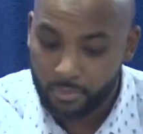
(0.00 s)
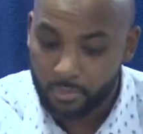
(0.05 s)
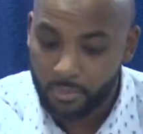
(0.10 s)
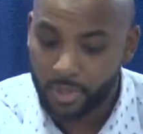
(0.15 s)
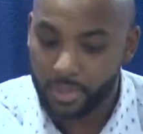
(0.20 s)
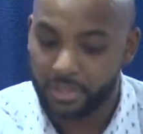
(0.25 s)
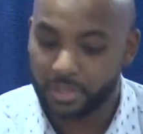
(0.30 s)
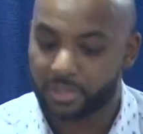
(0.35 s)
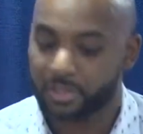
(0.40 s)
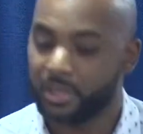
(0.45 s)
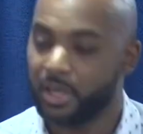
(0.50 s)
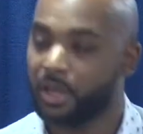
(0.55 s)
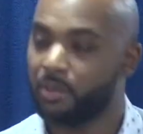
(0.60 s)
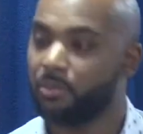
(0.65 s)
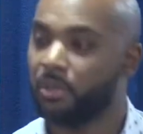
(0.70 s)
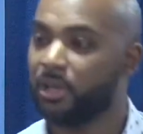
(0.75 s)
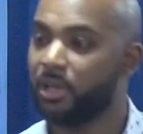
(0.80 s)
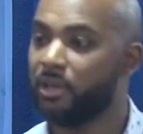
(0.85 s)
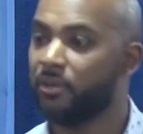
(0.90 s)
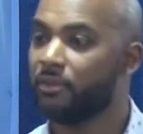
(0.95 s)
But
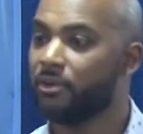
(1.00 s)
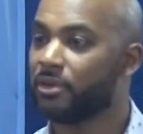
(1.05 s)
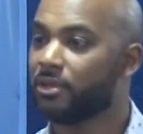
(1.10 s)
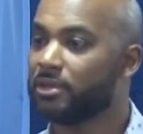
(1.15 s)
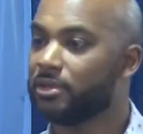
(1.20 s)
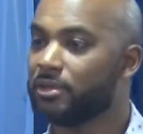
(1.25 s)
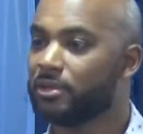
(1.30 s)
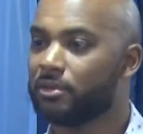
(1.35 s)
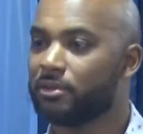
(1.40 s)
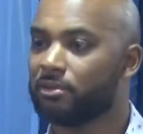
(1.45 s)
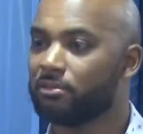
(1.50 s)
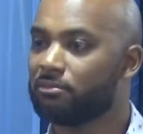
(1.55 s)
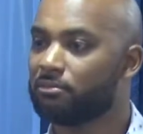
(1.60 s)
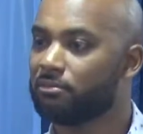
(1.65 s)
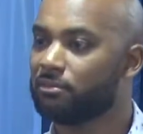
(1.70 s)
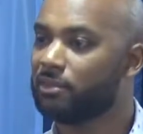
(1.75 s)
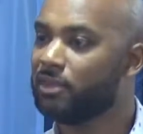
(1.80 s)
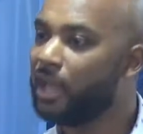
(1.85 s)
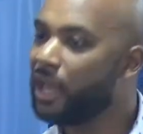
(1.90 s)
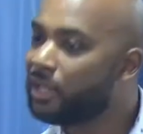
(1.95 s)
instead, believers,
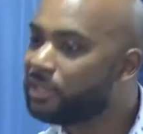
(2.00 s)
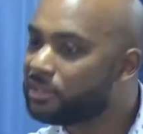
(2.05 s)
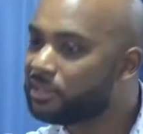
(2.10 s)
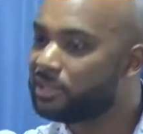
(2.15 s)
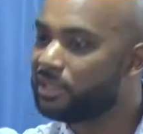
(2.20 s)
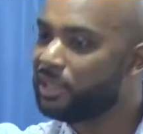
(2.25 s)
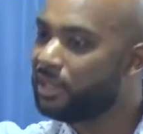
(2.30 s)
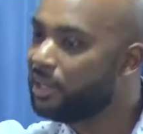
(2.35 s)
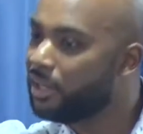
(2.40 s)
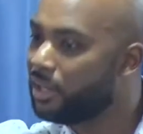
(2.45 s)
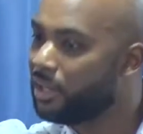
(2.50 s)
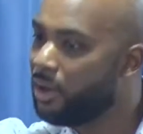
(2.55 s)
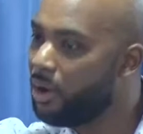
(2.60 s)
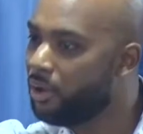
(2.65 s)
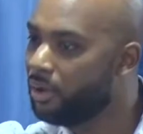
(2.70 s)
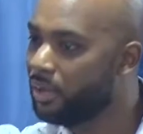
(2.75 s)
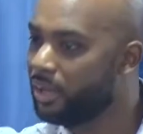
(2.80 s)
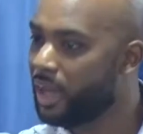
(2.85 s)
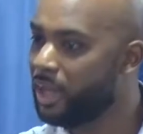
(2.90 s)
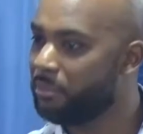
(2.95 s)
not sitting in
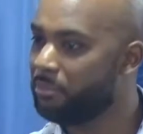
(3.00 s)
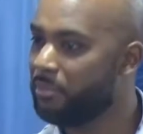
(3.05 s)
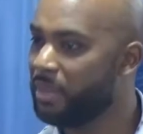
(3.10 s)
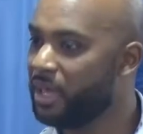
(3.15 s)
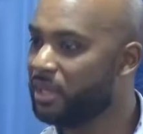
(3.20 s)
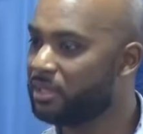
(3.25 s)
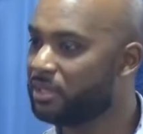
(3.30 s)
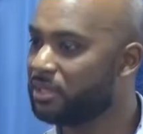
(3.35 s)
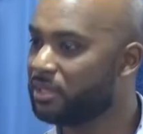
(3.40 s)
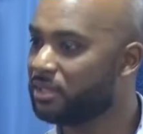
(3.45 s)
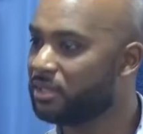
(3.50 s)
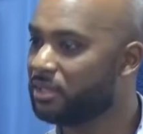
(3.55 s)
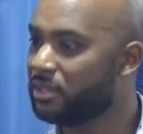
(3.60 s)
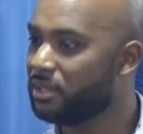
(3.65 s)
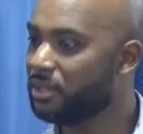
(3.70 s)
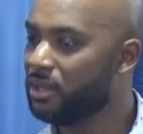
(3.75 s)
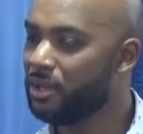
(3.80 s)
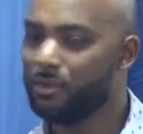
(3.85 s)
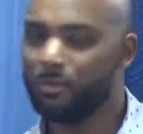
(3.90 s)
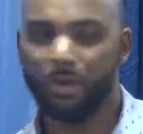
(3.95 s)
all of that mess,
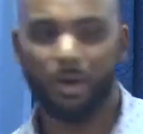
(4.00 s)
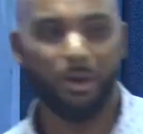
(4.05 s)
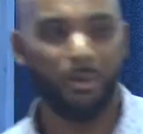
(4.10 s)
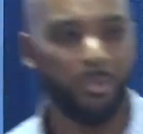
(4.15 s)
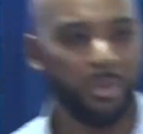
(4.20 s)
we're going